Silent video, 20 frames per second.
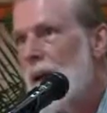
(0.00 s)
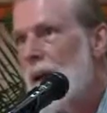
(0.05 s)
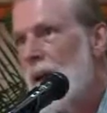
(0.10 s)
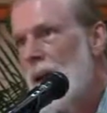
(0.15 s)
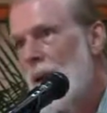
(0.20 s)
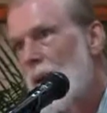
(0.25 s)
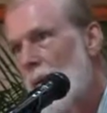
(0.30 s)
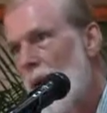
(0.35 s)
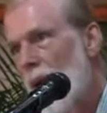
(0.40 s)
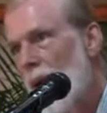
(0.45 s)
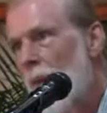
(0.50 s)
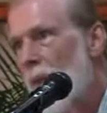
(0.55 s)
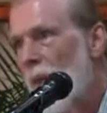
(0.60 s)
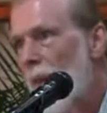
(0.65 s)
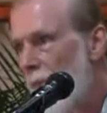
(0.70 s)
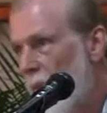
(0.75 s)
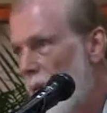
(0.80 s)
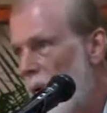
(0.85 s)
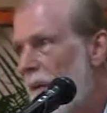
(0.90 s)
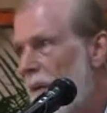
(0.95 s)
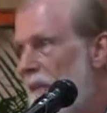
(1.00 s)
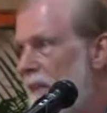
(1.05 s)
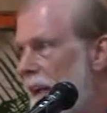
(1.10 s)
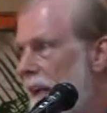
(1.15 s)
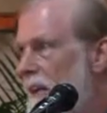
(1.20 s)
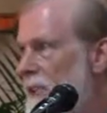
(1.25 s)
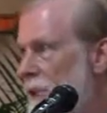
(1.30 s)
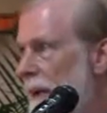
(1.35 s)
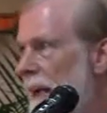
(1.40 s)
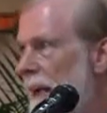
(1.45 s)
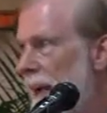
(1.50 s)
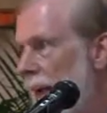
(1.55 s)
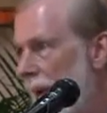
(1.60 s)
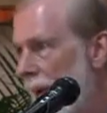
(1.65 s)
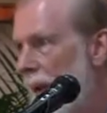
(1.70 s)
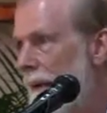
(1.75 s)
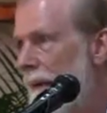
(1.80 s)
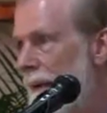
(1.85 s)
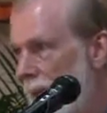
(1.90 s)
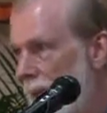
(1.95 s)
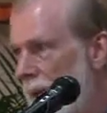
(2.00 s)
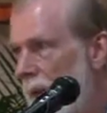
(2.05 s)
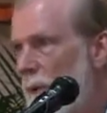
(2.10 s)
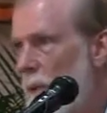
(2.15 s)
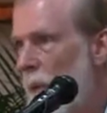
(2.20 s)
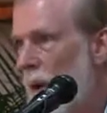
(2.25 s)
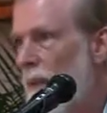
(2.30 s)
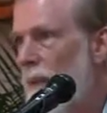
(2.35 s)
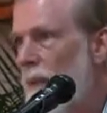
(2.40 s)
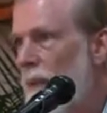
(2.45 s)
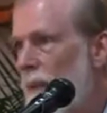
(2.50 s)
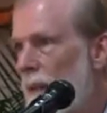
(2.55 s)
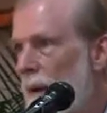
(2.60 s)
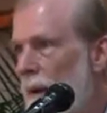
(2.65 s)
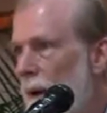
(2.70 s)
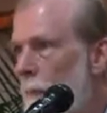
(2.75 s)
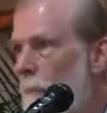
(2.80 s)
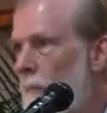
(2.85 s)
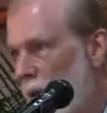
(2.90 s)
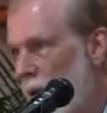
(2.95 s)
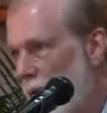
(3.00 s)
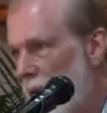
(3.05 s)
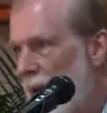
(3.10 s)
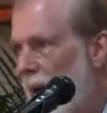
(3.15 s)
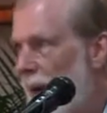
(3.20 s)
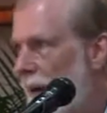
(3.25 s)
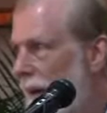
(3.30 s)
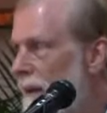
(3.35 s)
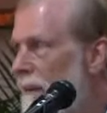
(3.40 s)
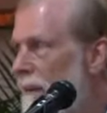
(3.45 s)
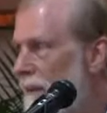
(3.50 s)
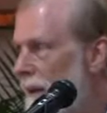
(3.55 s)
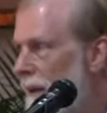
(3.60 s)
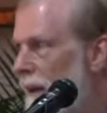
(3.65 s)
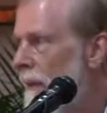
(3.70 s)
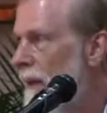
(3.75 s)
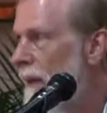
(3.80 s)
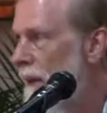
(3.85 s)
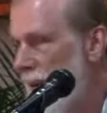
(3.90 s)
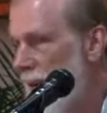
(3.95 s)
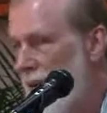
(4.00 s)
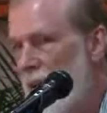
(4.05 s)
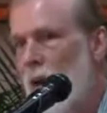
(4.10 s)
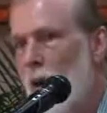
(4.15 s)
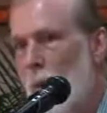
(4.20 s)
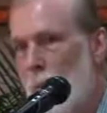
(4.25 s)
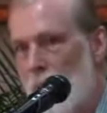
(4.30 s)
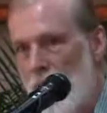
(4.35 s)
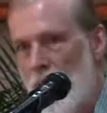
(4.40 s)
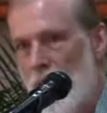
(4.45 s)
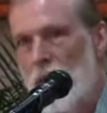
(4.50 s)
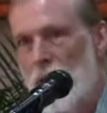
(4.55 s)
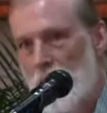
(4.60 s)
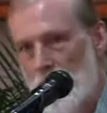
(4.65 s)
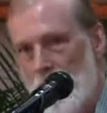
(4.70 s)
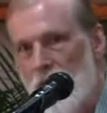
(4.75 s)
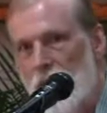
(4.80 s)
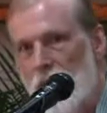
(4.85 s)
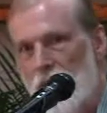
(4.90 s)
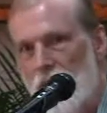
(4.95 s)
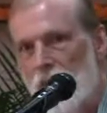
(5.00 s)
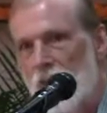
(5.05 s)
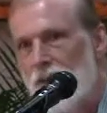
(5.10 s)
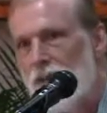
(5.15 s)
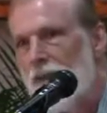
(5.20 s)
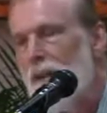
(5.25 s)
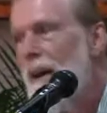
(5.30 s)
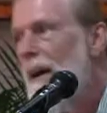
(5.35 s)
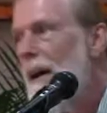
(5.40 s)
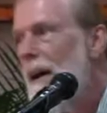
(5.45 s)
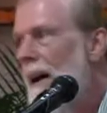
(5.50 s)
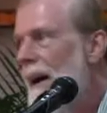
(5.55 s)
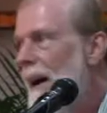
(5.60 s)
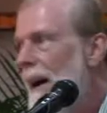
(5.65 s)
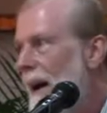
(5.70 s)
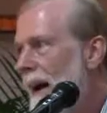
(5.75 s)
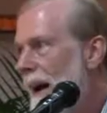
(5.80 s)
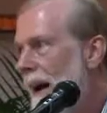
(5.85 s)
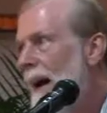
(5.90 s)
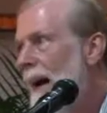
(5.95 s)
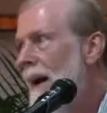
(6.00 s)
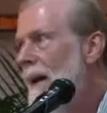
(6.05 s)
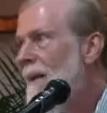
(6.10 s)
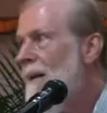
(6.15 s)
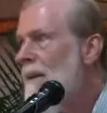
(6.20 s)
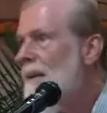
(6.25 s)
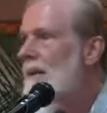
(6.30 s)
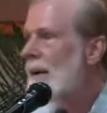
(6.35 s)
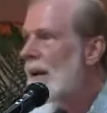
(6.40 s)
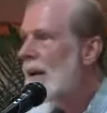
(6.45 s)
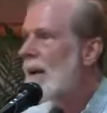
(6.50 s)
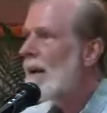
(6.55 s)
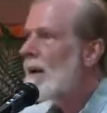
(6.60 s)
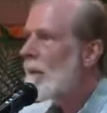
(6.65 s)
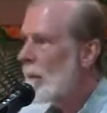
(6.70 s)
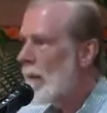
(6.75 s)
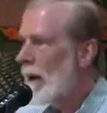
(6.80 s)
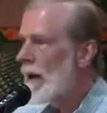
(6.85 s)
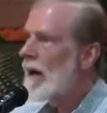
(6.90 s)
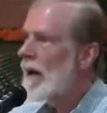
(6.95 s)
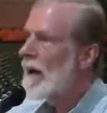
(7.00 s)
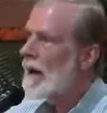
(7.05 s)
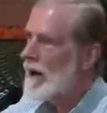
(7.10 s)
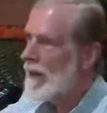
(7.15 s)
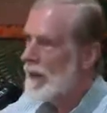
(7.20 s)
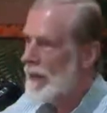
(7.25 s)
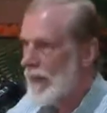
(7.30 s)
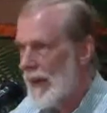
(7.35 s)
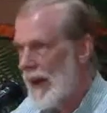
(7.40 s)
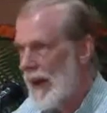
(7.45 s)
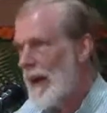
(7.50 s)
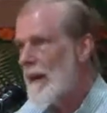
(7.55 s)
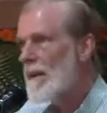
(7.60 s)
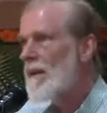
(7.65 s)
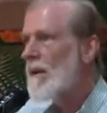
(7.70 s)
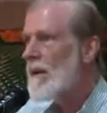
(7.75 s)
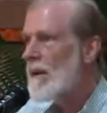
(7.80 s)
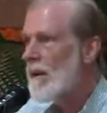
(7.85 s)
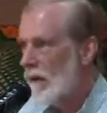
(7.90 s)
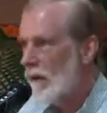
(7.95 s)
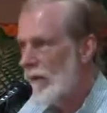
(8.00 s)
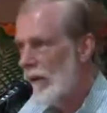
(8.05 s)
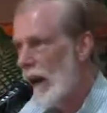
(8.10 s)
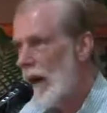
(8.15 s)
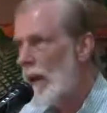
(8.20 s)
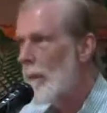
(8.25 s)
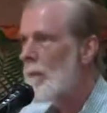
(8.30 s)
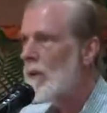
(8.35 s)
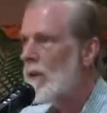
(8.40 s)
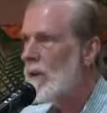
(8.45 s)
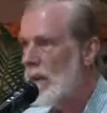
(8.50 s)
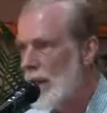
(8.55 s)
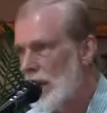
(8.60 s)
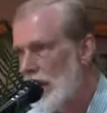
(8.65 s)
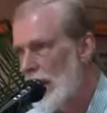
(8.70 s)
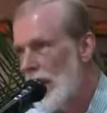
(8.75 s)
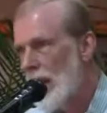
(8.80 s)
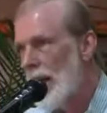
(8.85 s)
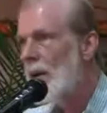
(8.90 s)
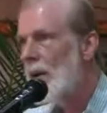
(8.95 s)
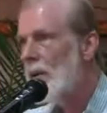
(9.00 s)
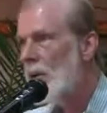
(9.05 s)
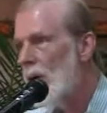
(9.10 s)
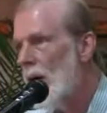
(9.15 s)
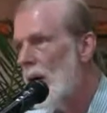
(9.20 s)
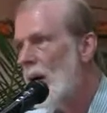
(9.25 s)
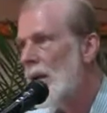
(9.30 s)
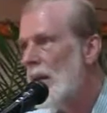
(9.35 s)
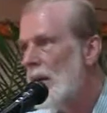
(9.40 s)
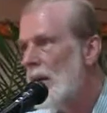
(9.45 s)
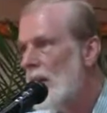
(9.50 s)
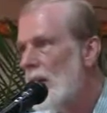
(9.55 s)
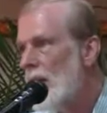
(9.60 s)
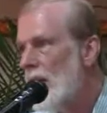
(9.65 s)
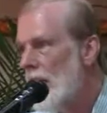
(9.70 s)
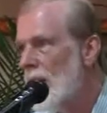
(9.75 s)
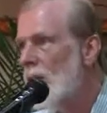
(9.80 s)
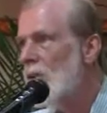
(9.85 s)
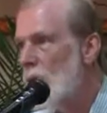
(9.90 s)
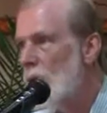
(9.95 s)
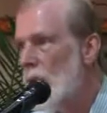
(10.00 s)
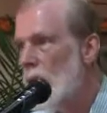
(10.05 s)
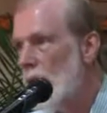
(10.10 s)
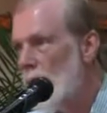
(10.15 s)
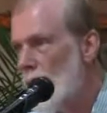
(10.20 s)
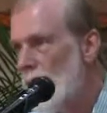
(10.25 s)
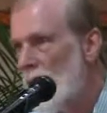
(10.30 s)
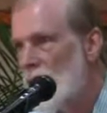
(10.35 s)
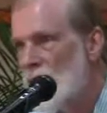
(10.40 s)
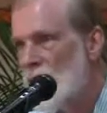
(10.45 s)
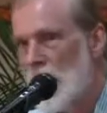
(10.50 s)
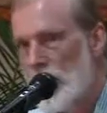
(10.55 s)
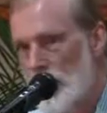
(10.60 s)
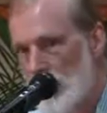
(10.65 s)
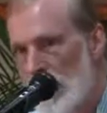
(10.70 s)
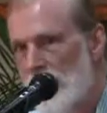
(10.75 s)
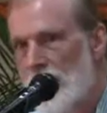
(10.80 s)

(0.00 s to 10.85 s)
in around the 3rd century AD with Plotinus and the Neoplatonists, and that developed later on into Christian